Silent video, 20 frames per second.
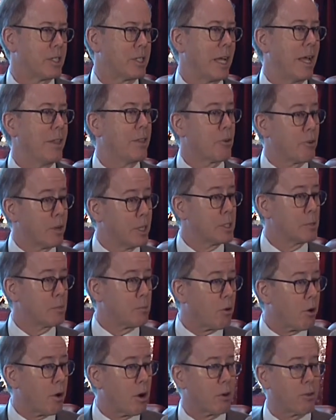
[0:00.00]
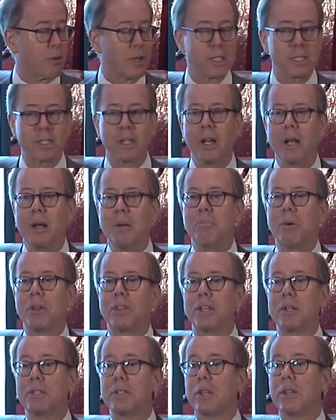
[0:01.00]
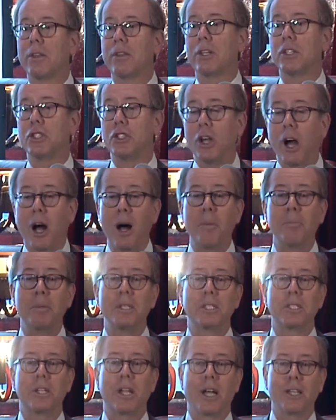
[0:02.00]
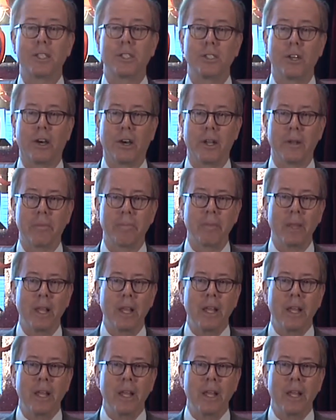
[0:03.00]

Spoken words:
and there is progress, but the job is not done.